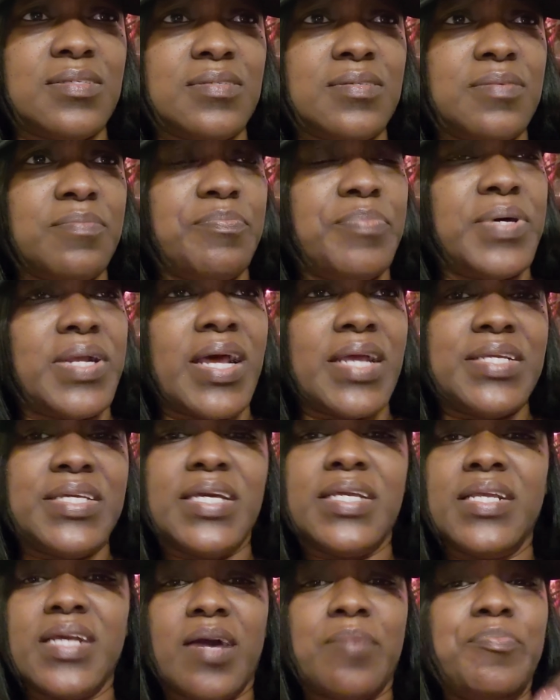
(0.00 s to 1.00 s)
but I
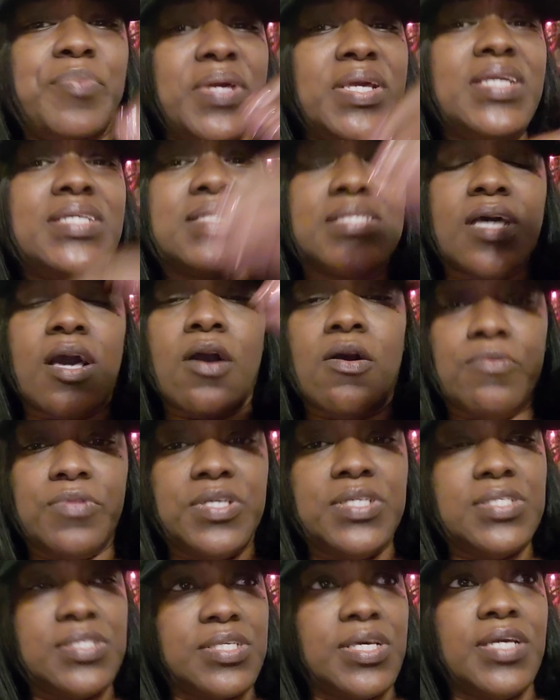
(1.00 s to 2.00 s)
did not piece all
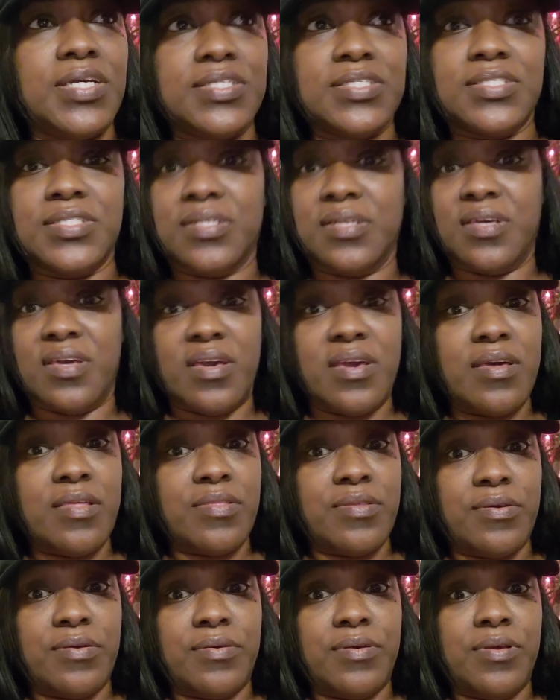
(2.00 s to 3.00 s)
these things
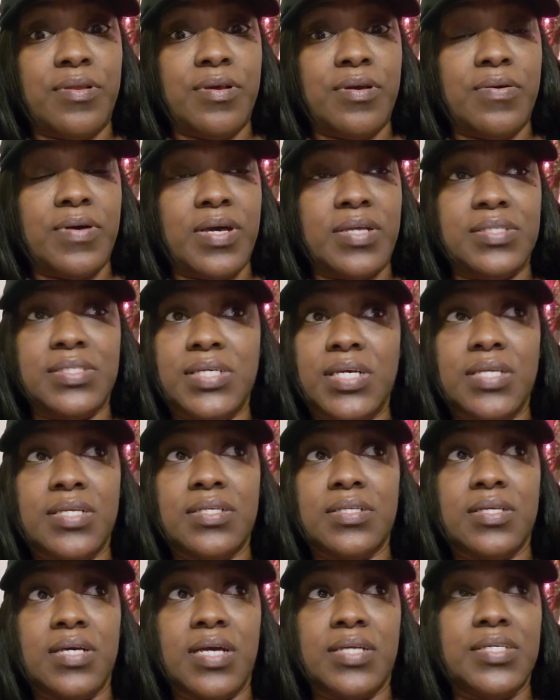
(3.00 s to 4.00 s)
together. I
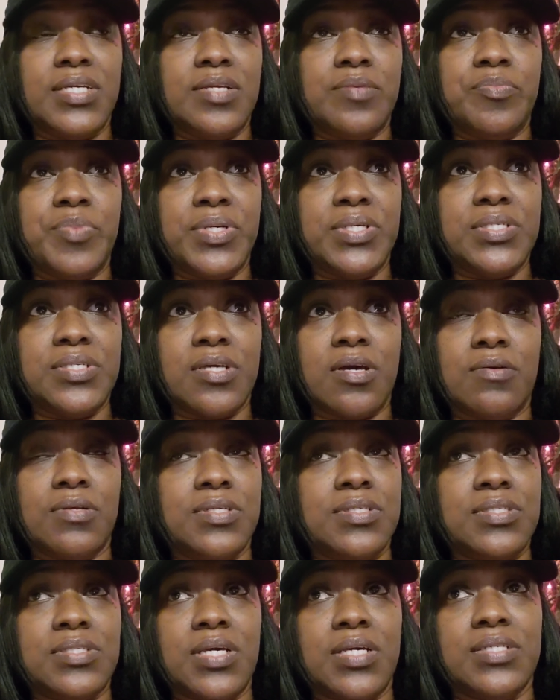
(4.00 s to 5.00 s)
didn't piece all
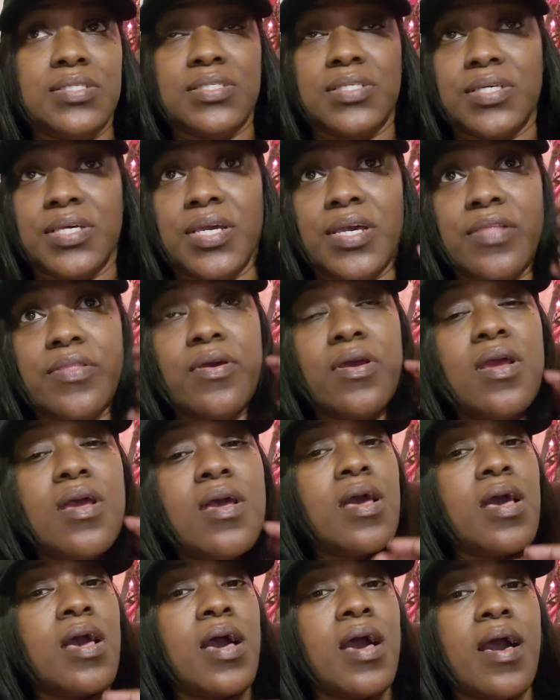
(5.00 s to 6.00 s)
these things together.
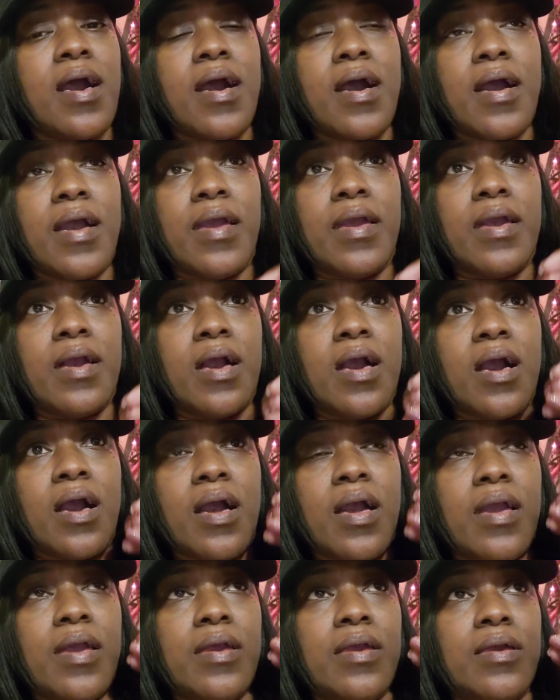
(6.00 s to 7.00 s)
I
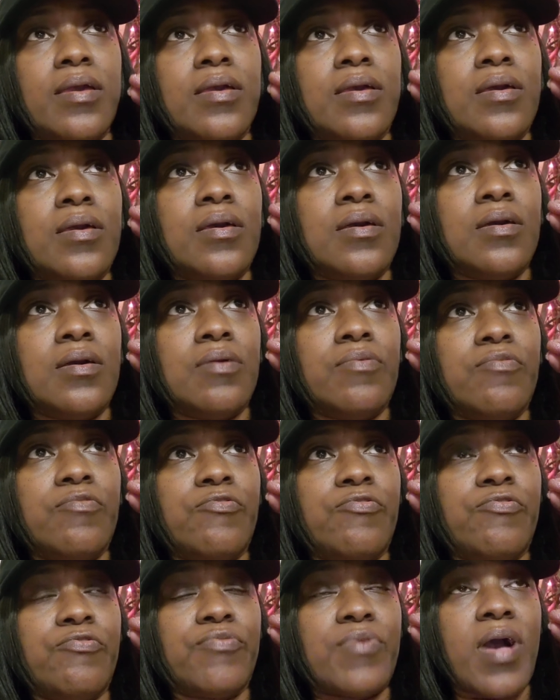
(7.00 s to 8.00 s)
i
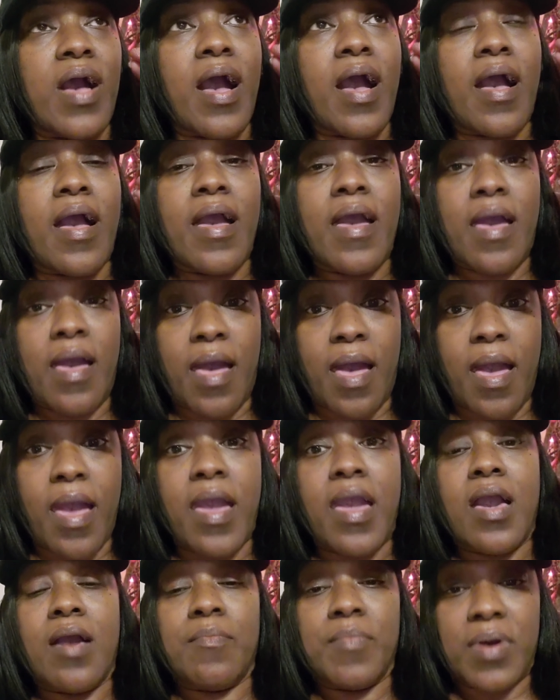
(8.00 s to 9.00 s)
i
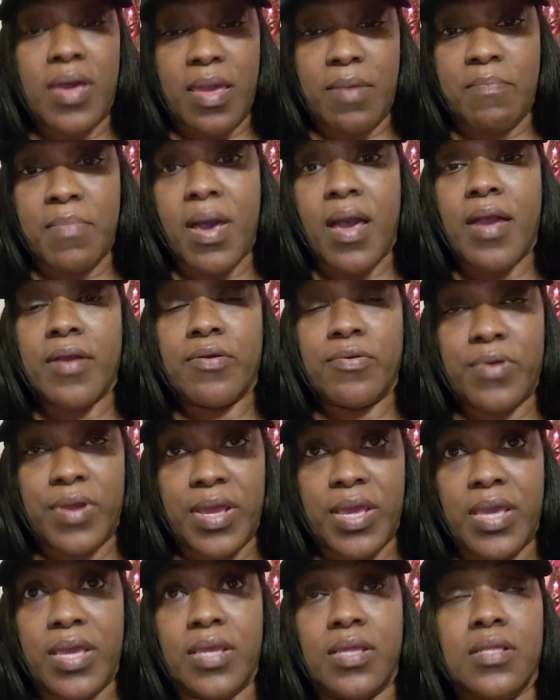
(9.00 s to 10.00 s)
am a
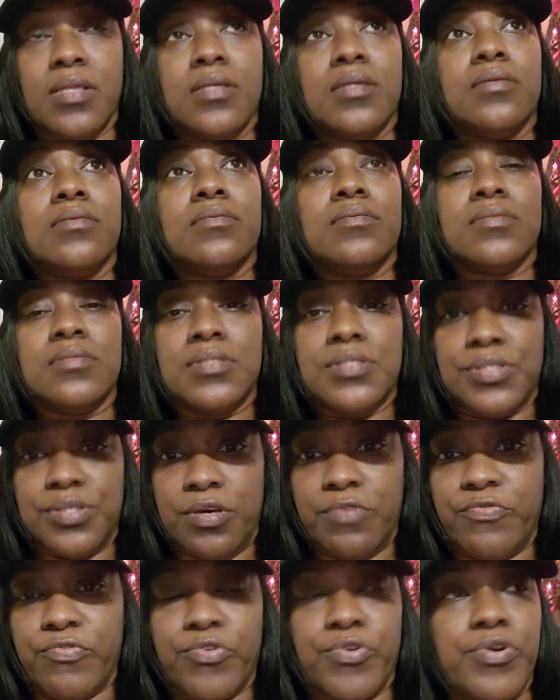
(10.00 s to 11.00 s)
migraine
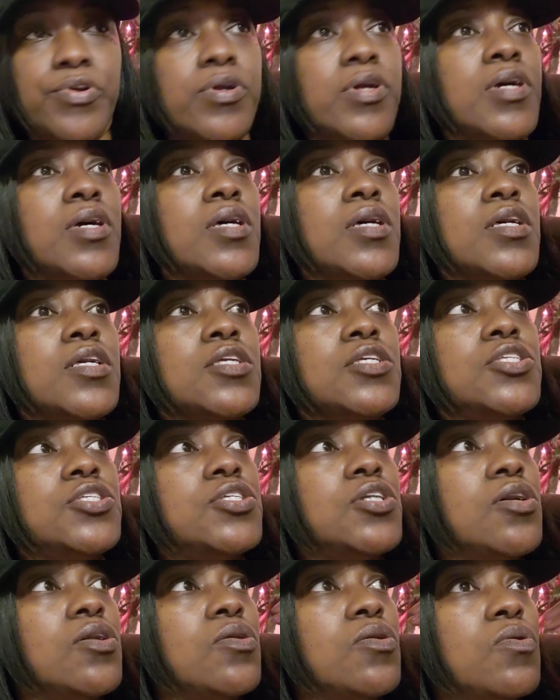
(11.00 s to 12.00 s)
sufferer.
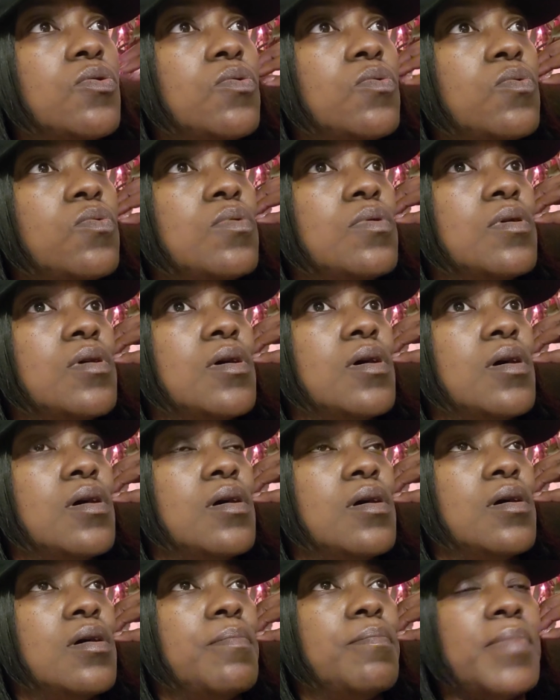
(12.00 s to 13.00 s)
So
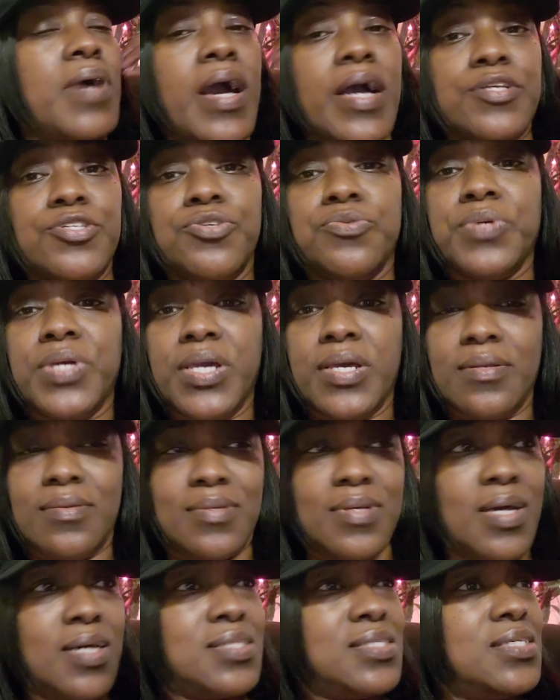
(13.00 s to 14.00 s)
I do get
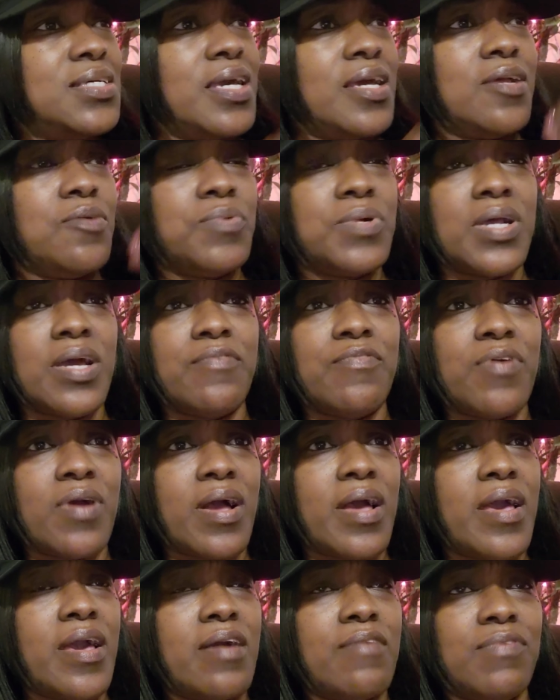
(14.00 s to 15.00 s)
nauseated whenever I
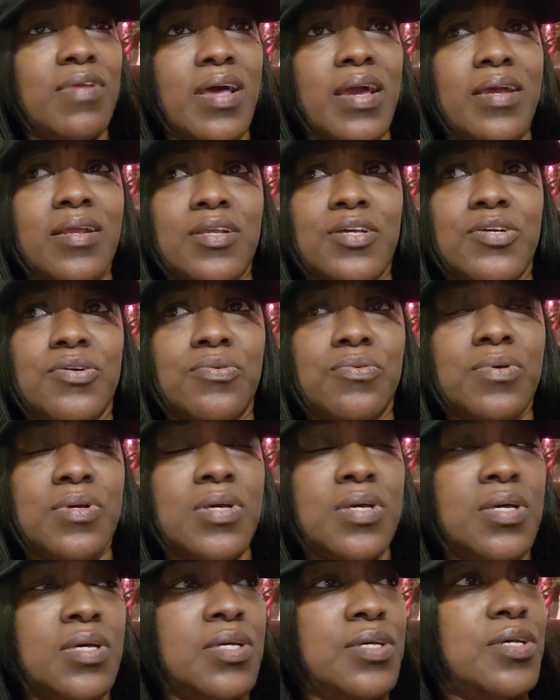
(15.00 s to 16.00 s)
have like little
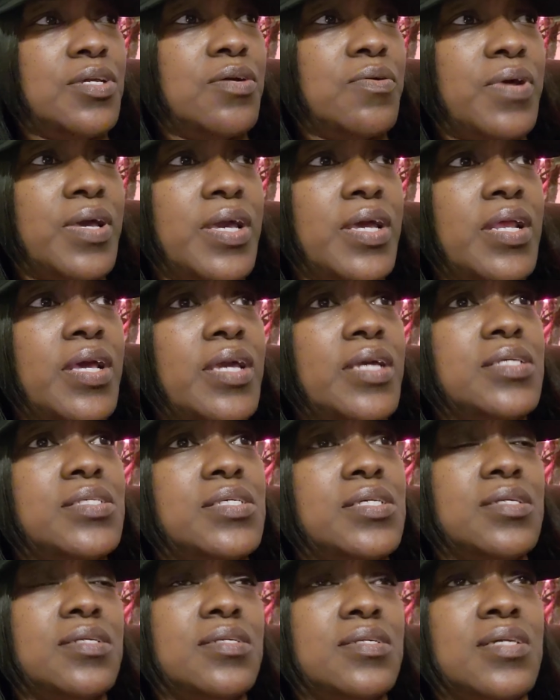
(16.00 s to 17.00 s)
headaches
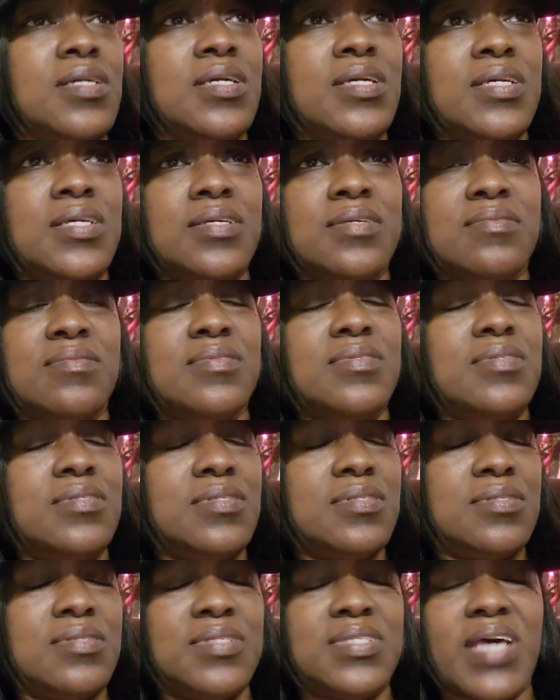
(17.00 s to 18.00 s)
and
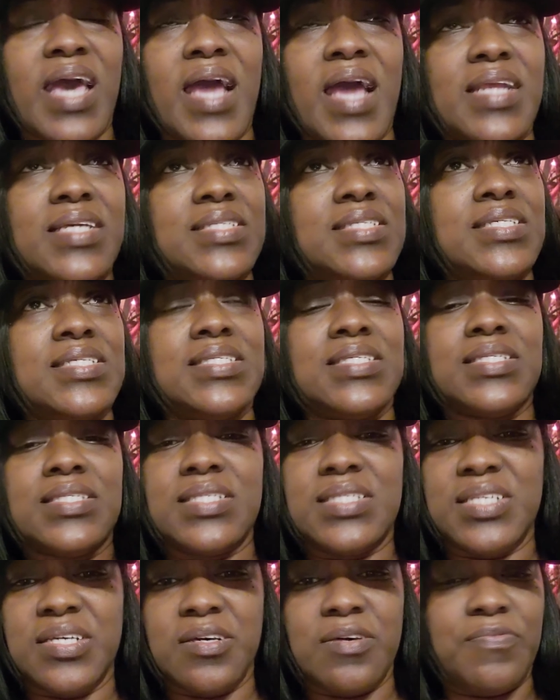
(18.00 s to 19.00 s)
sinuses and
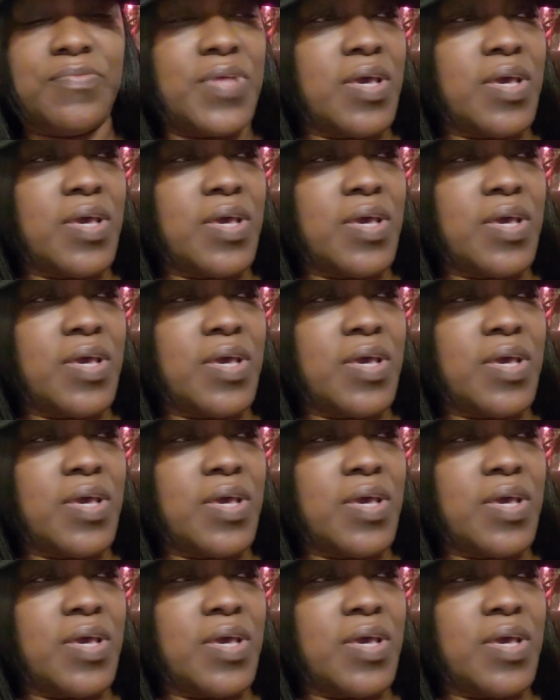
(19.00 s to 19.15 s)
stuff.